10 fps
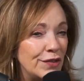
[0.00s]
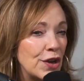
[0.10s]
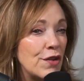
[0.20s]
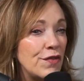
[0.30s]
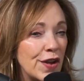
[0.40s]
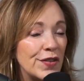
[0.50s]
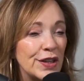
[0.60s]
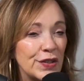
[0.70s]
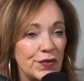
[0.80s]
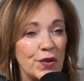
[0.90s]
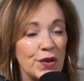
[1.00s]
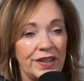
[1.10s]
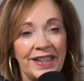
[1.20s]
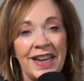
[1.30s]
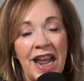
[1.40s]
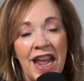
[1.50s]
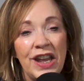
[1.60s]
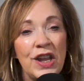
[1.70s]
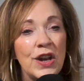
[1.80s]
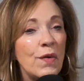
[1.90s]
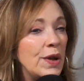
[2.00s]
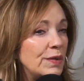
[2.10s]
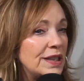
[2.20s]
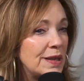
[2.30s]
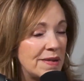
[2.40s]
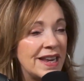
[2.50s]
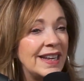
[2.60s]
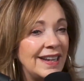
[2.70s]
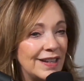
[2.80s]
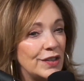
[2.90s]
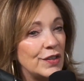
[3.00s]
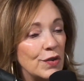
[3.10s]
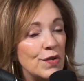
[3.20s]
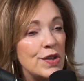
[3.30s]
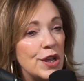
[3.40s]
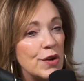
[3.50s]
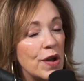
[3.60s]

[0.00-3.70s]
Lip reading: Joe found this first, and, you know, it was the beginning of the school year,